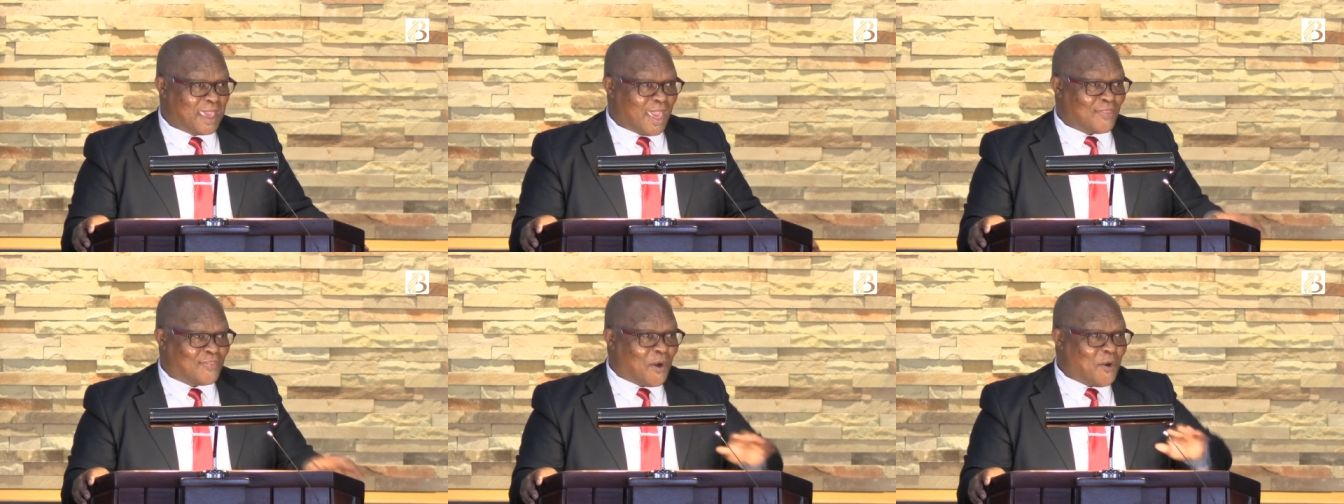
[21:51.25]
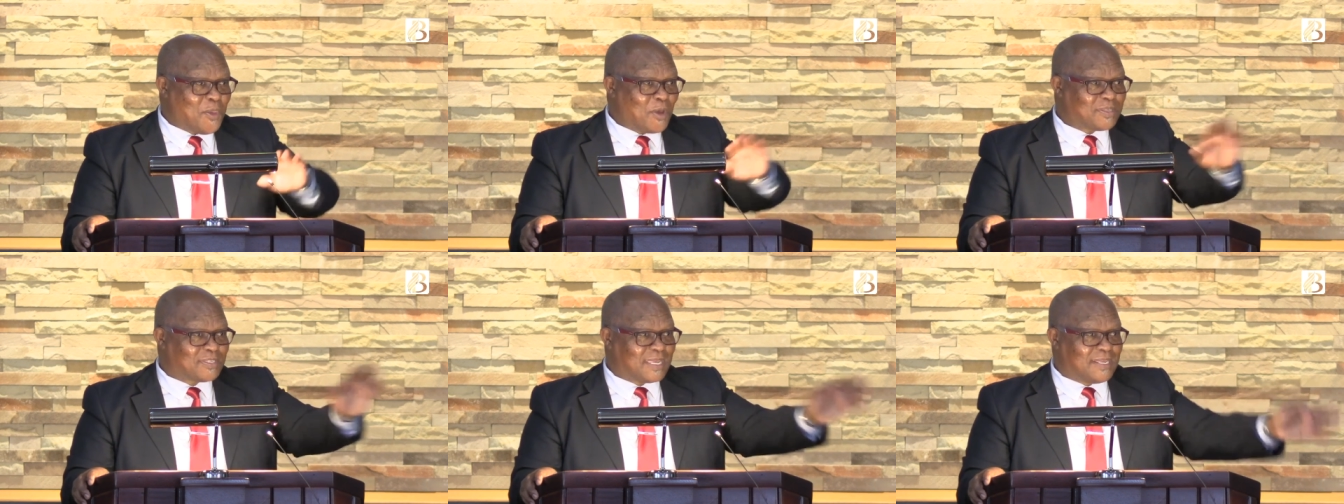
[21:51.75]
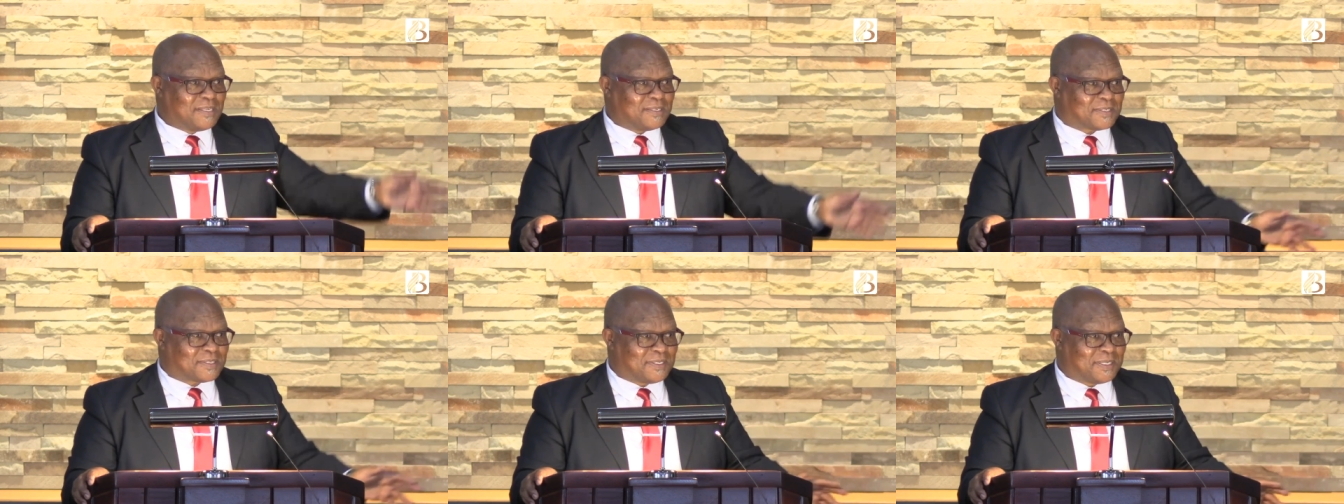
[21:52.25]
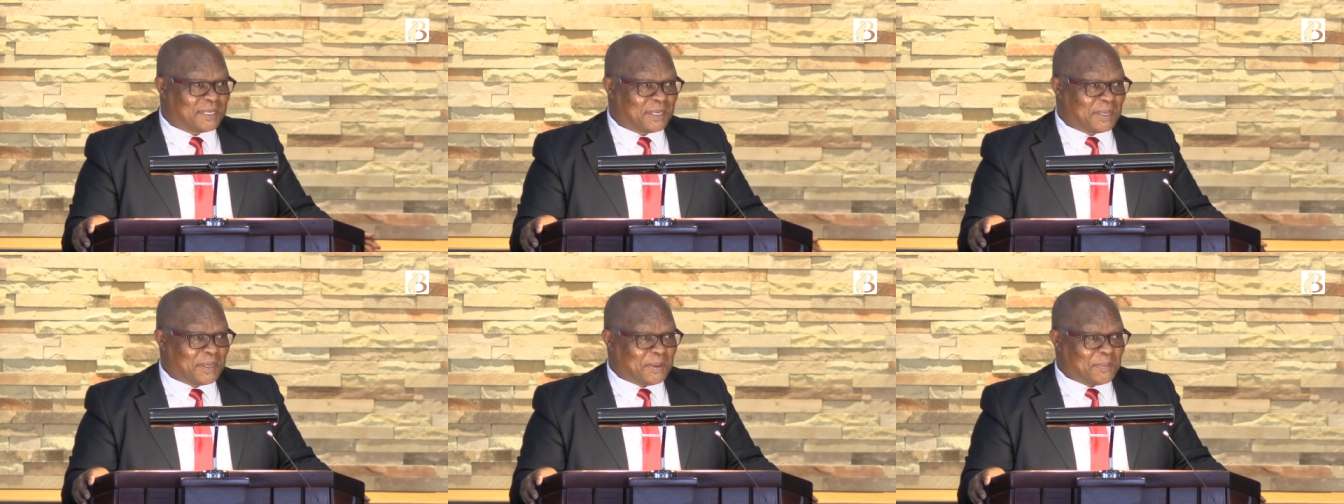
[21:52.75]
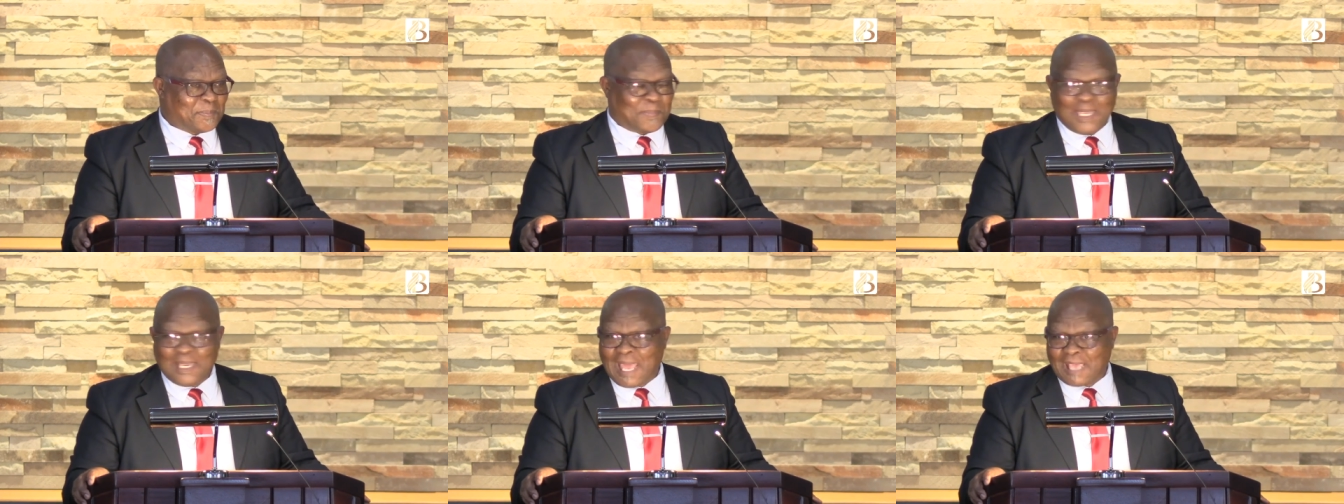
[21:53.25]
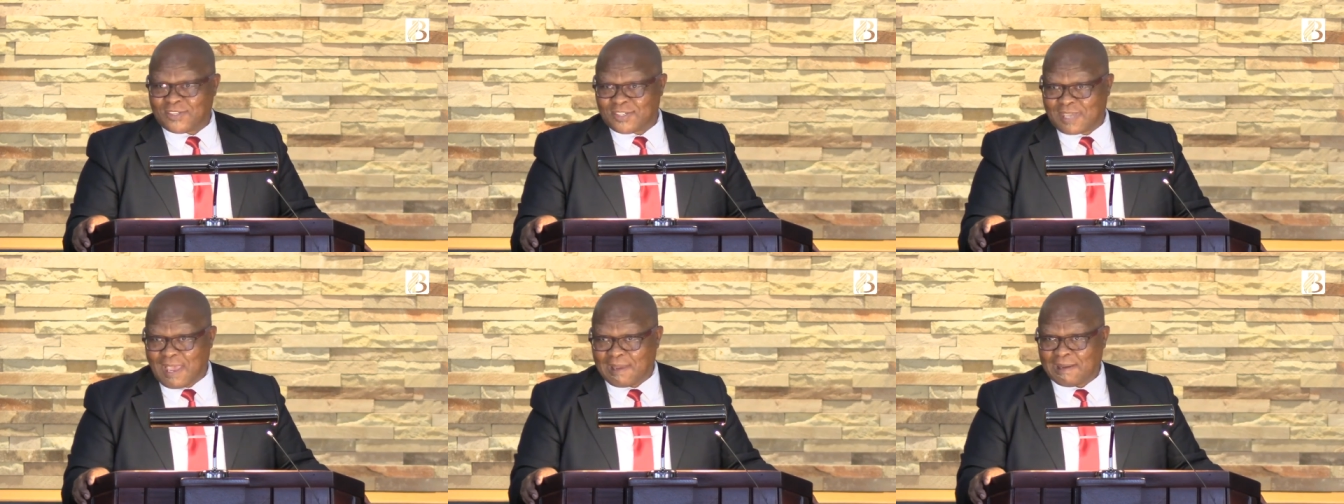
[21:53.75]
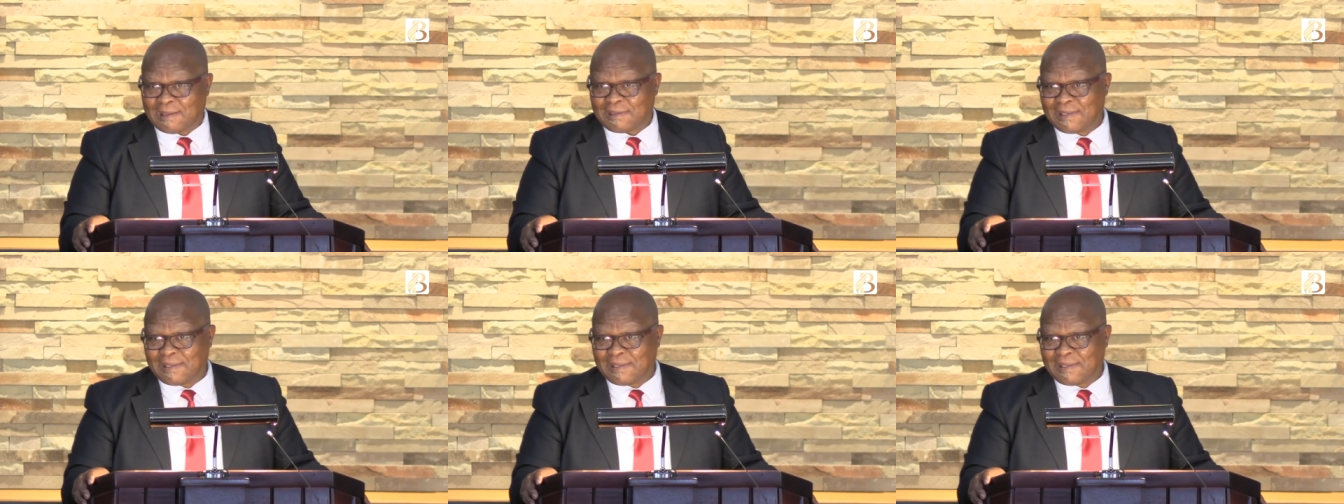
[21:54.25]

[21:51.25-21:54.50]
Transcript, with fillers: Though your sins be like scarlet,